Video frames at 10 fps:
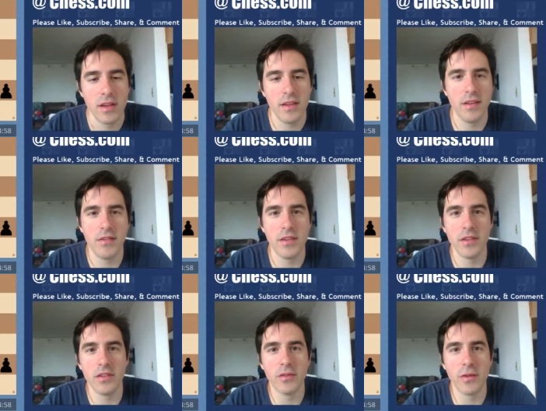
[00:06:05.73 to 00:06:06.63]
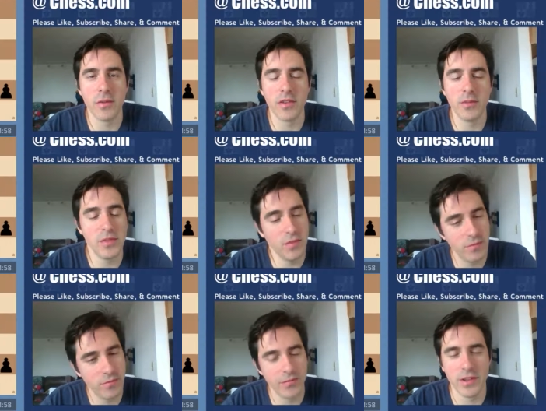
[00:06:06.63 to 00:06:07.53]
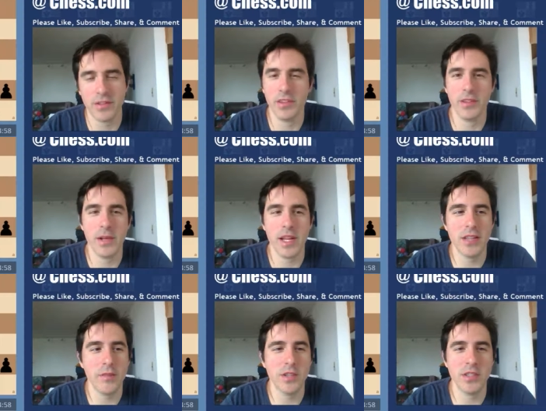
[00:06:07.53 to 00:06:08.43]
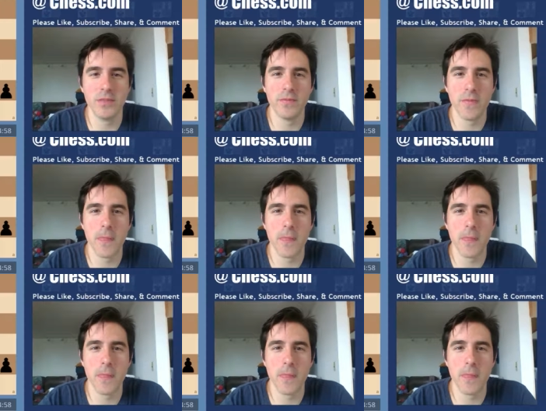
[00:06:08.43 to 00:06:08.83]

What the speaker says: He defended the square with his bishop. Let's eliminate the bishop.